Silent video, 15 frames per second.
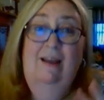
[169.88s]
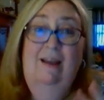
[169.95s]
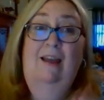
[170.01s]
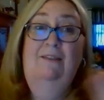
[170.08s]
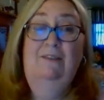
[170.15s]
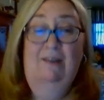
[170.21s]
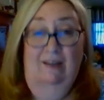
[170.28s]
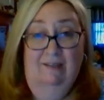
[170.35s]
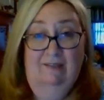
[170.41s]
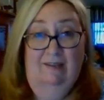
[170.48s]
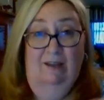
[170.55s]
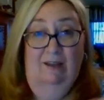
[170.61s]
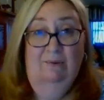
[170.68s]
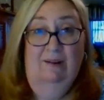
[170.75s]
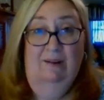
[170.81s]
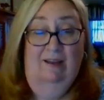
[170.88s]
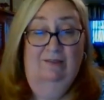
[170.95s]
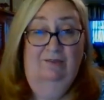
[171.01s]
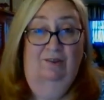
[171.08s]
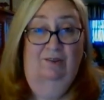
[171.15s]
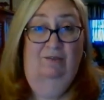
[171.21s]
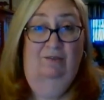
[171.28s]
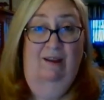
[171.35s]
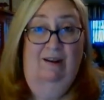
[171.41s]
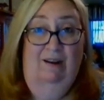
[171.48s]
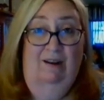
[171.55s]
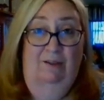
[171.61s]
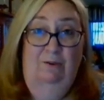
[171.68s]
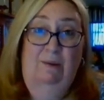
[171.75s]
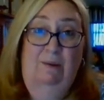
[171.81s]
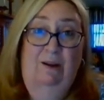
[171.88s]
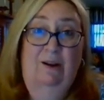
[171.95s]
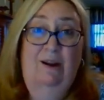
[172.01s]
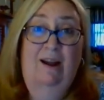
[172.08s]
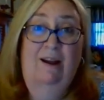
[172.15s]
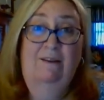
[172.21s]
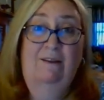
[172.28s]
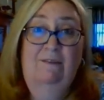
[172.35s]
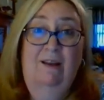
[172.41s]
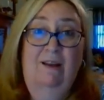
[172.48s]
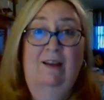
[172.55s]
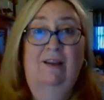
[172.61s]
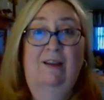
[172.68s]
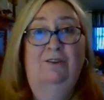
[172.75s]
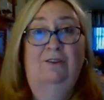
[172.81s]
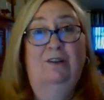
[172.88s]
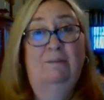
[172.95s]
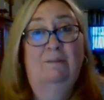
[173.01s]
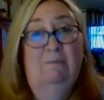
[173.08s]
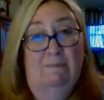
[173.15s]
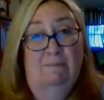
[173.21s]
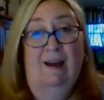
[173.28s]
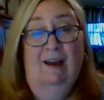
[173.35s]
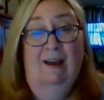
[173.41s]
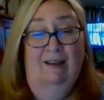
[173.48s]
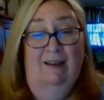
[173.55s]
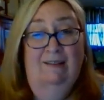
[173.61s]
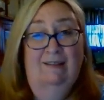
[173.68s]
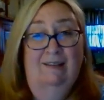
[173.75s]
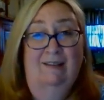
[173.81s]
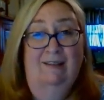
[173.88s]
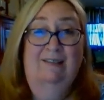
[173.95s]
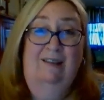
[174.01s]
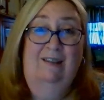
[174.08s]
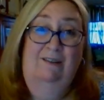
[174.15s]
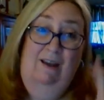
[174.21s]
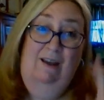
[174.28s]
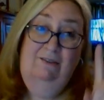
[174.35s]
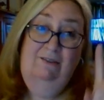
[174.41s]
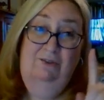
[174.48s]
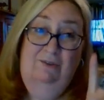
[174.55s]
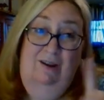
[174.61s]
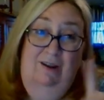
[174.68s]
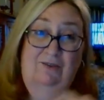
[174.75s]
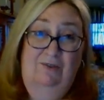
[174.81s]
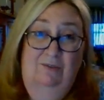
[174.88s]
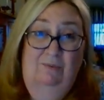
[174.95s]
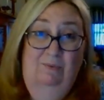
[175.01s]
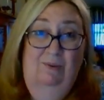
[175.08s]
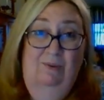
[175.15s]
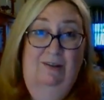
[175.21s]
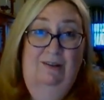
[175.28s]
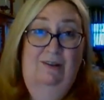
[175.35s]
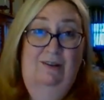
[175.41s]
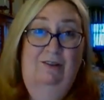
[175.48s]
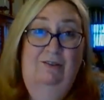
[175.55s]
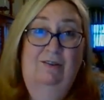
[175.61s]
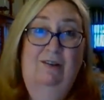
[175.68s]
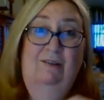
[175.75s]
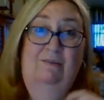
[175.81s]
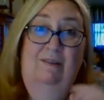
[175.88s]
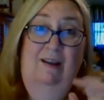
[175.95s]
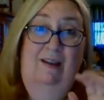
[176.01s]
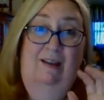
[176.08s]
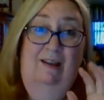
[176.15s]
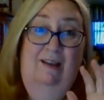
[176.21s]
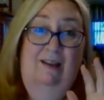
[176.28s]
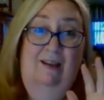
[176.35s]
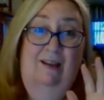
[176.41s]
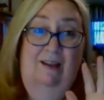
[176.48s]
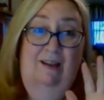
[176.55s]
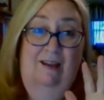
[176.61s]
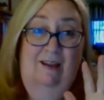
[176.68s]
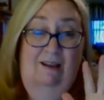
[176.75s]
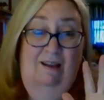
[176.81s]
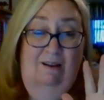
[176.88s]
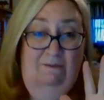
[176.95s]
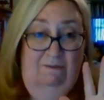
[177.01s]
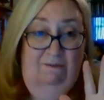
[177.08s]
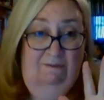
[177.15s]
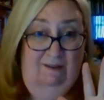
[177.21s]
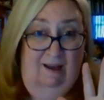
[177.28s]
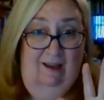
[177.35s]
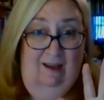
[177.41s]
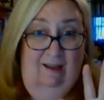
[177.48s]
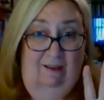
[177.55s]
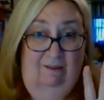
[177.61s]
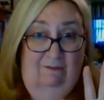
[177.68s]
And the next day when I ask you to write another paragraph, you're going to be behind. And instead of having to write just 1, you're going to write 5.